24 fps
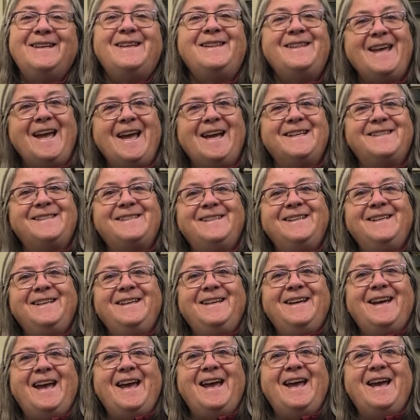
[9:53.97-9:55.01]
Thanks.
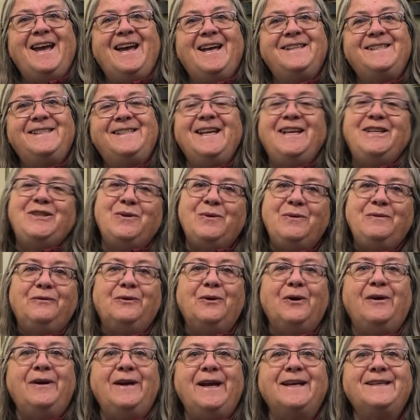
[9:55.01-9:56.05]
And stay tuned for
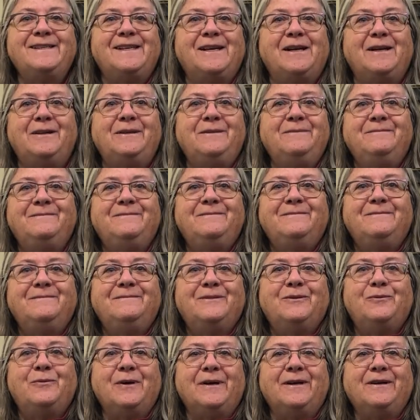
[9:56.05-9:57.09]
our next little
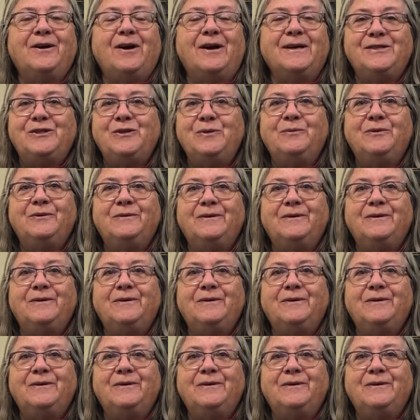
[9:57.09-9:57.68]
costume